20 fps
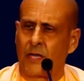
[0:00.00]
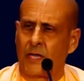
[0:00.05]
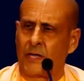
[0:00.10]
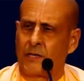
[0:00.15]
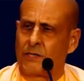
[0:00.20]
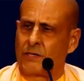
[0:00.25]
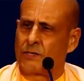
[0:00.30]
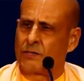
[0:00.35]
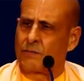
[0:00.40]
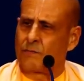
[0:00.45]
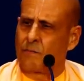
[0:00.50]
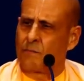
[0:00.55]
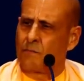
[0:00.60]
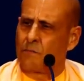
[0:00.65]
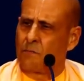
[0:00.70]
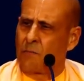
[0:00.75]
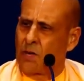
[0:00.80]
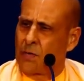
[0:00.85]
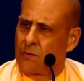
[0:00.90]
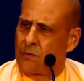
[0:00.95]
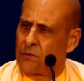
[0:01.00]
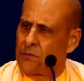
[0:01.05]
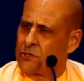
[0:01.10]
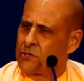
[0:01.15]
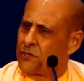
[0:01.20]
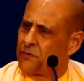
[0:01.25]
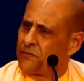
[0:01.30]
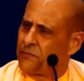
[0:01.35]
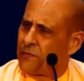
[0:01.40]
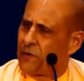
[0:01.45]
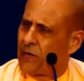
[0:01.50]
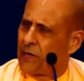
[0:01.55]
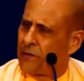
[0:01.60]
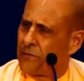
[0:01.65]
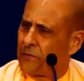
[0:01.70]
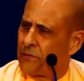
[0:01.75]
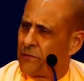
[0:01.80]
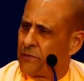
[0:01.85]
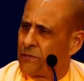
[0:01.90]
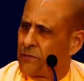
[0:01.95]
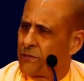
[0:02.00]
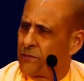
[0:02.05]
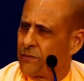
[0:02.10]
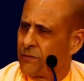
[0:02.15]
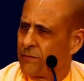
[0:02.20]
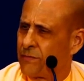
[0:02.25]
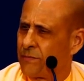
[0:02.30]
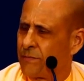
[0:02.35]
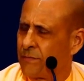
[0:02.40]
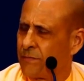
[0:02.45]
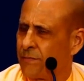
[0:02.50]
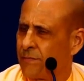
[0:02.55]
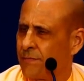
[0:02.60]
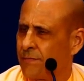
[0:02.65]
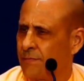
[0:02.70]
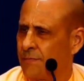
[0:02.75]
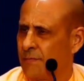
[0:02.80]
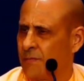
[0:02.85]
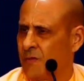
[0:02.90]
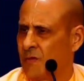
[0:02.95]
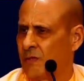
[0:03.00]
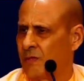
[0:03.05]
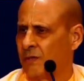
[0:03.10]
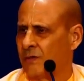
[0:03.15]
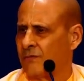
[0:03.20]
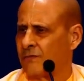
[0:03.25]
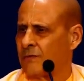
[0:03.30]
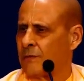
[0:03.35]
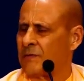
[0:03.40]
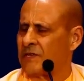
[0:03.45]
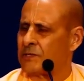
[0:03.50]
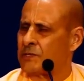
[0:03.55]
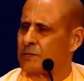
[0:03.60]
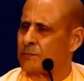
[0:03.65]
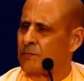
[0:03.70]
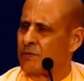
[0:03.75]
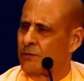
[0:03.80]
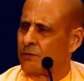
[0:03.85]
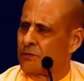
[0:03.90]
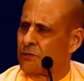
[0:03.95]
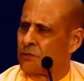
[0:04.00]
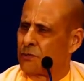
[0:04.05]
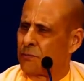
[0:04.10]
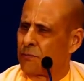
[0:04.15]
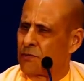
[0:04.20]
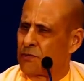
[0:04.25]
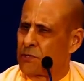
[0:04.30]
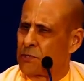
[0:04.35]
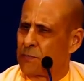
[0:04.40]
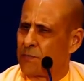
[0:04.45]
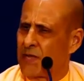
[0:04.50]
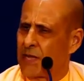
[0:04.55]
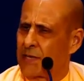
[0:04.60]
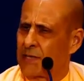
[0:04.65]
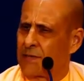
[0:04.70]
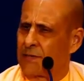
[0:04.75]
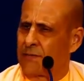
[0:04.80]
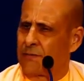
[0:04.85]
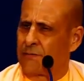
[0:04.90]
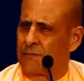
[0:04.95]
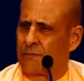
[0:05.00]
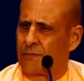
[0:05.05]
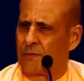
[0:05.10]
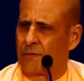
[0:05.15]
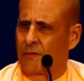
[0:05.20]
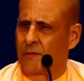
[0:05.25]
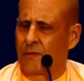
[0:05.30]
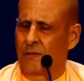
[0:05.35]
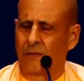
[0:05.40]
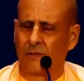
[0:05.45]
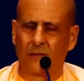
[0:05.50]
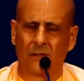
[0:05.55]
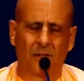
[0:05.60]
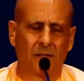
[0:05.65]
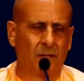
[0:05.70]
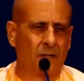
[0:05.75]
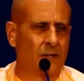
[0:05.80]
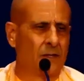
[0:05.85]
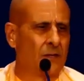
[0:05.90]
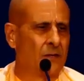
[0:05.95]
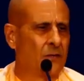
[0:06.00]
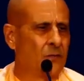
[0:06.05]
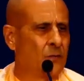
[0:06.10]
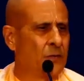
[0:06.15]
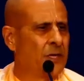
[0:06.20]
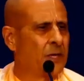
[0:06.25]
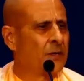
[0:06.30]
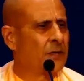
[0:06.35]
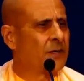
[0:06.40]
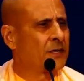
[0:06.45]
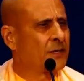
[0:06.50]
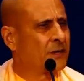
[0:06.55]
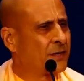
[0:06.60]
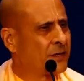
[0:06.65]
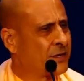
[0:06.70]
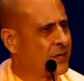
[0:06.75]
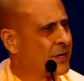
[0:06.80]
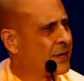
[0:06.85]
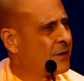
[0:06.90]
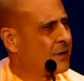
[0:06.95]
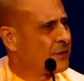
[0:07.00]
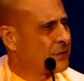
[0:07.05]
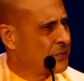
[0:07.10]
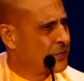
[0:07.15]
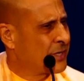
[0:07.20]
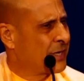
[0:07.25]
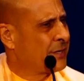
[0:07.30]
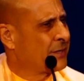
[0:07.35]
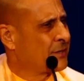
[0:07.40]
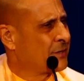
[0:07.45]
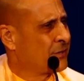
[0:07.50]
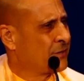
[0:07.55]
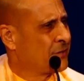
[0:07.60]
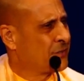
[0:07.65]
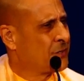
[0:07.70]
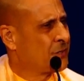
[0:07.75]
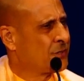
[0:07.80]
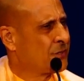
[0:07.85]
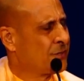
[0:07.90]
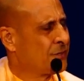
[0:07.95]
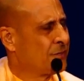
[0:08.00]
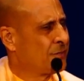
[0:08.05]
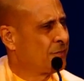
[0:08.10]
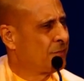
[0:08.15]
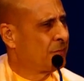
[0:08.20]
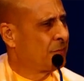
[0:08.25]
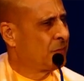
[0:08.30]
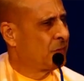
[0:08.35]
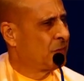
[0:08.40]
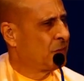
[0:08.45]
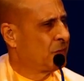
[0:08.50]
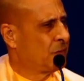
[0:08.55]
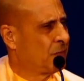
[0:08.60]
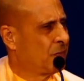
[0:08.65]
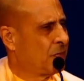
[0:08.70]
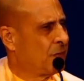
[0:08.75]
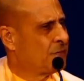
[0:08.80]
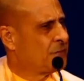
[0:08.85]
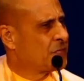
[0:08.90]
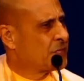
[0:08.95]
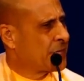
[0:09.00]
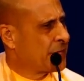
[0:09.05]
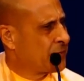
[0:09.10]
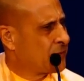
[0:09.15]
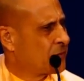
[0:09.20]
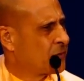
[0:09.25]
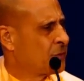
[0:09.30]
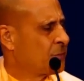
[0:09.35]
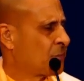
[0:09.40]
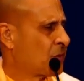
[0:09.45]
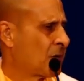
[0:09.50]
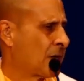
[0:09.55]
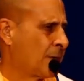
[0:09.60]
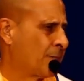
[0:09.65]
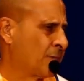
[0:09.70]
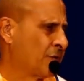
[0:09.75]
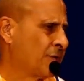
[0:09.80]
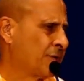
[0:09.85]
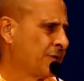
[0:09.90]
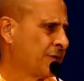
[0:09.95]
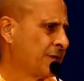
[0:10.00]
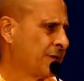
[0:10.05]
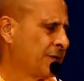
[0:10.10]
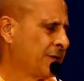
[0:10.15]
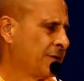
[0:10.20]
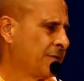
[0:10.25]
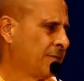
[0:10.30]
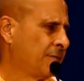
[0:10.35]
As mothers or fathers, from a spiritual perspective, we are caretakers of sacred property.